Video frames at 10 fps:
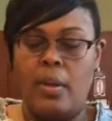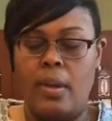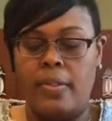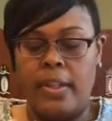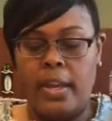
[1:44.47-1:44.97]

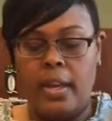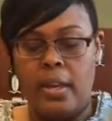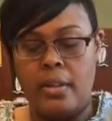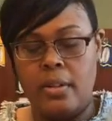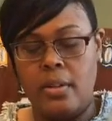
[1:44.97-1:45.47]
And
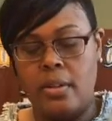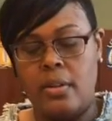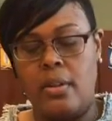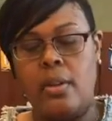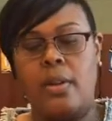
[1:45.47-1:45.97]
then
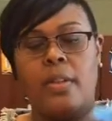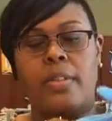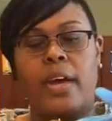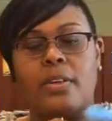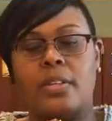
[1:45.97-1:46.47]

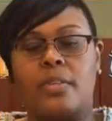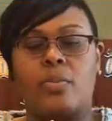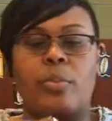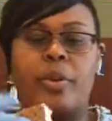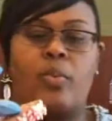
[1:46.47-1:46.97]
that
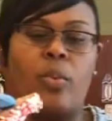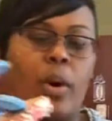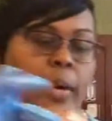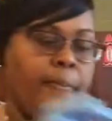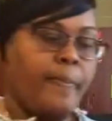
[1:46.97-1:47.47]
will be
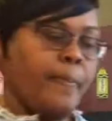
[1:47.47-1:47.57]
one.